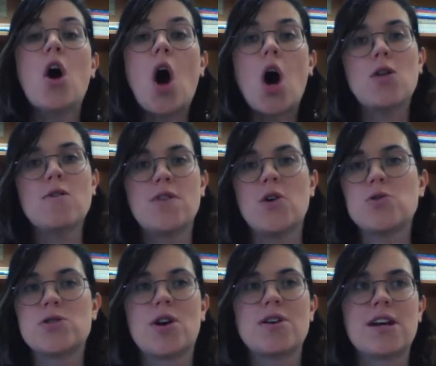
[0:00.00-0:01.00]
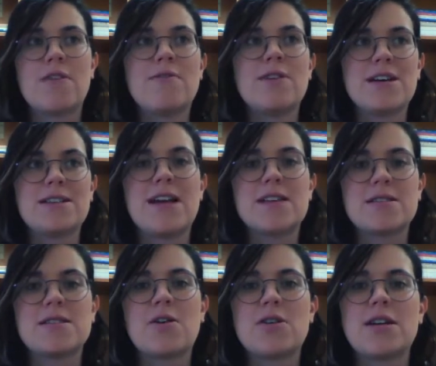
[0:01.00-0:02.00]
All of those are definitely
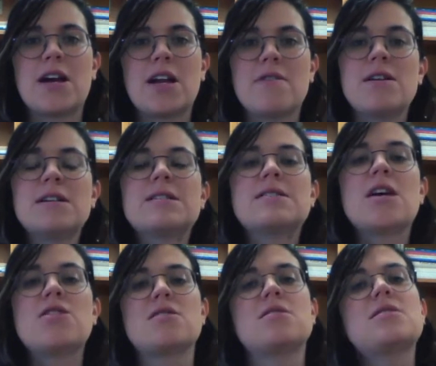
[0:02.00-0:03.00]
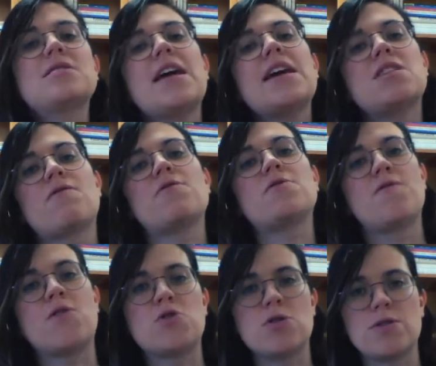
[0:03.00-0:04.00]
necessary to kind of set the stage for this
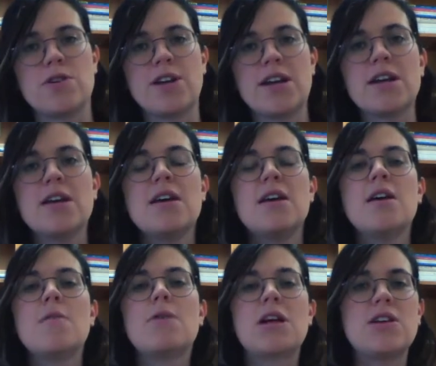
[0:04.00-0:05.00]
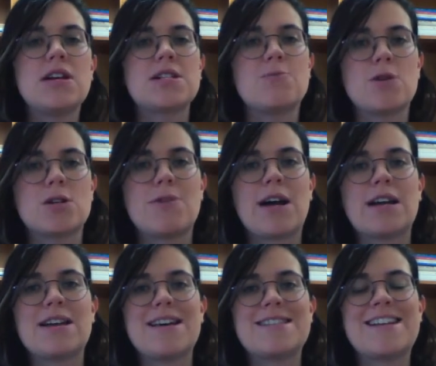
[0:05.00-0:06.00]
future learning. But I think it's important to
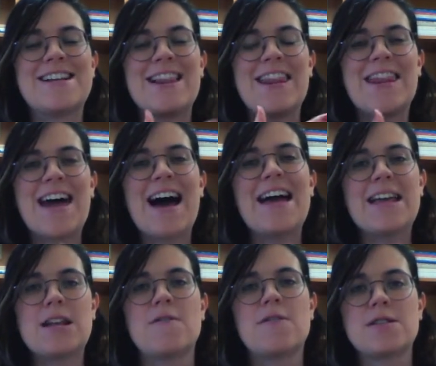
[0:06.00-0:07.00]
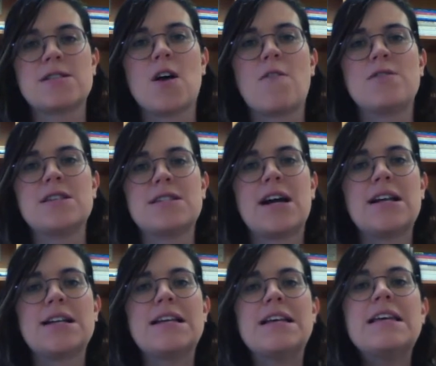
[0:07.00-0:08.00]
recognize that that in of itself does not
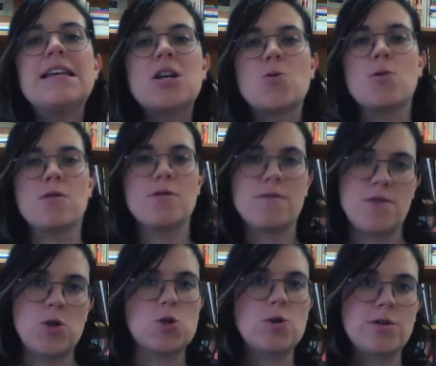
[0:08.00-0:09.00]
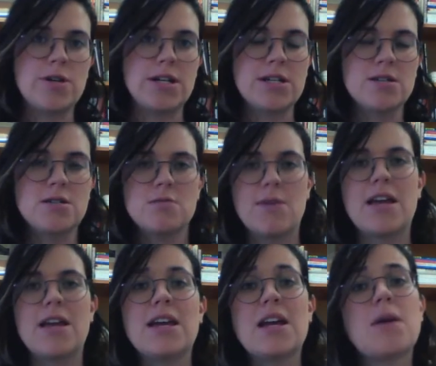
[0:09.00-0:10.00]
equal future learning,
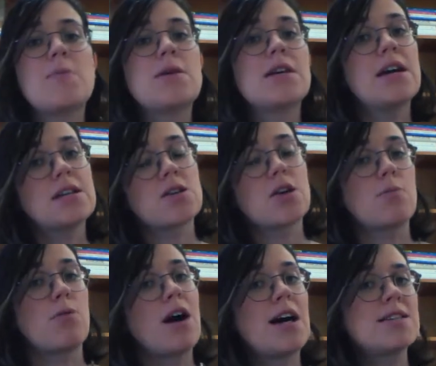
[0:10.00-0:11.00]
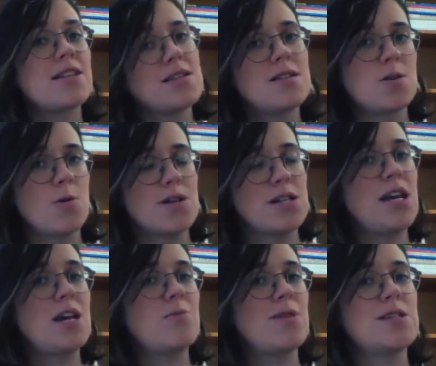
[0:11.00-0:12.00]
right? It can maybe kickstart a process that's going to
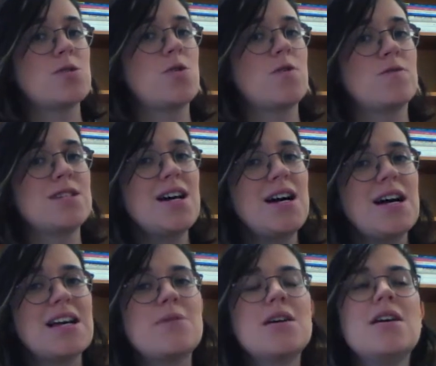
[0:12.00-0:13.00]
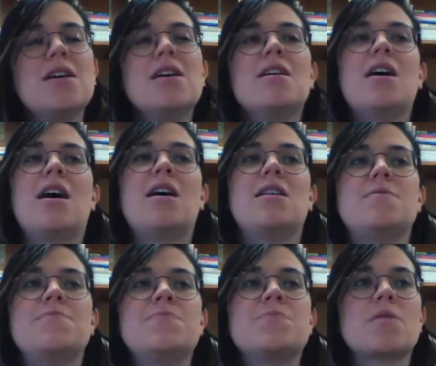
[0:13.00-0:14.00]
take place over time,
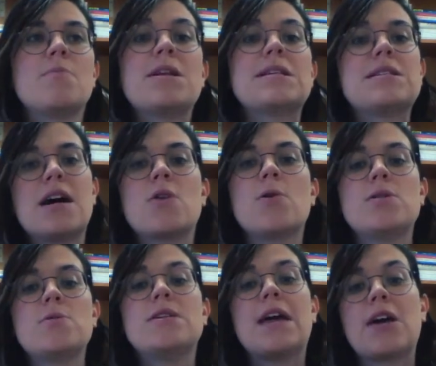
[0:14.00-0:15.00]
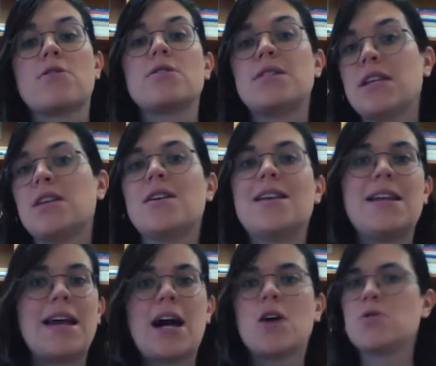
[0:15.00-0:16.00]
but it's not going to guarantee that
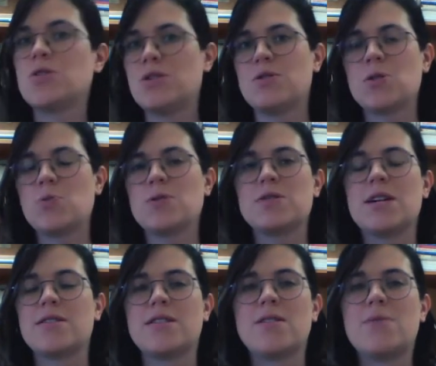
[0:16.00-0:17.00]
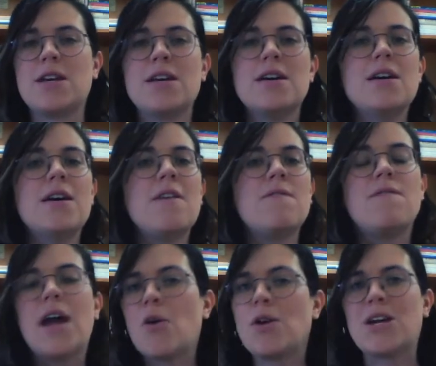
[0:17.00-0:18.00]
now students will suddenly be
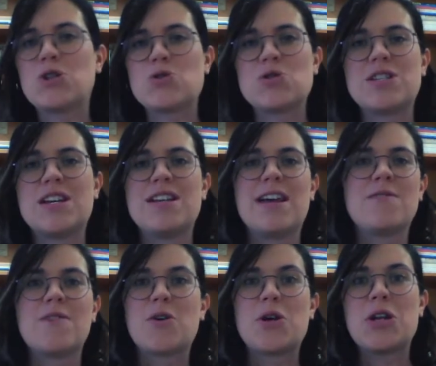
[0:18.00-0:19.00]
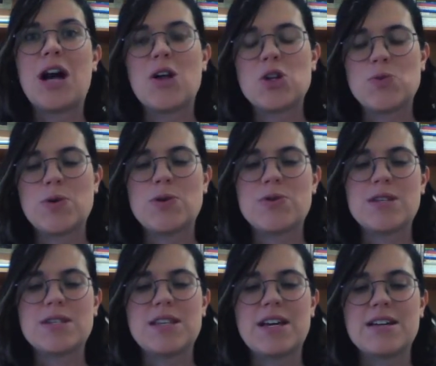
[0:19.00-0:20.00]
very interested and very knowledgeable in
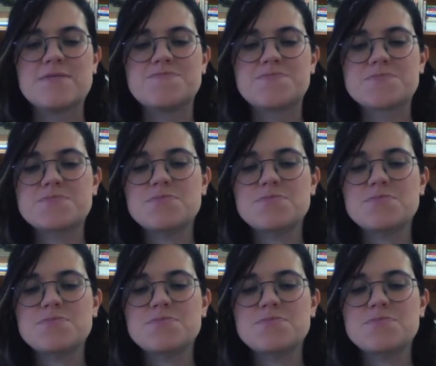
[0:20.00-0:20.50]
this thing.